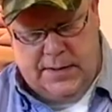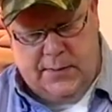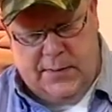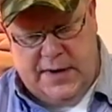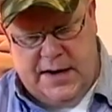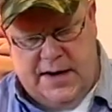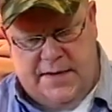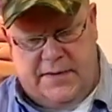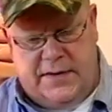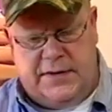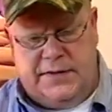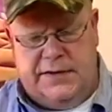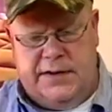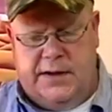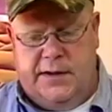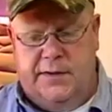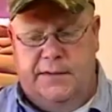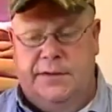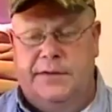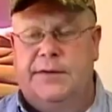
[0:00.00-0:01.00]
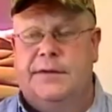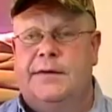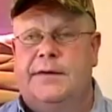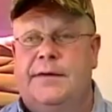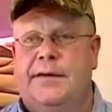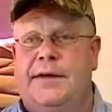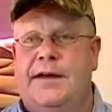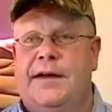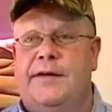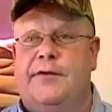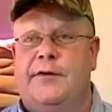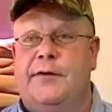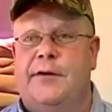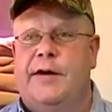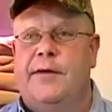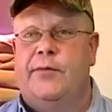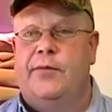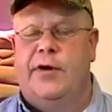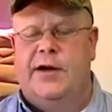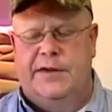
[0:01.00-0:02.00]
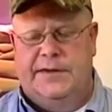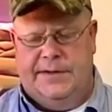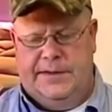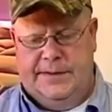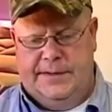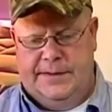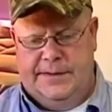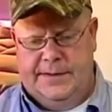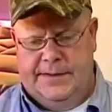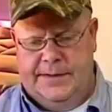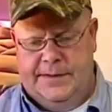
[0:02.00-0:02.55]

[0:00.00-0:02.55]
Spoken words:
And we have ourselves the Evil Green Prince.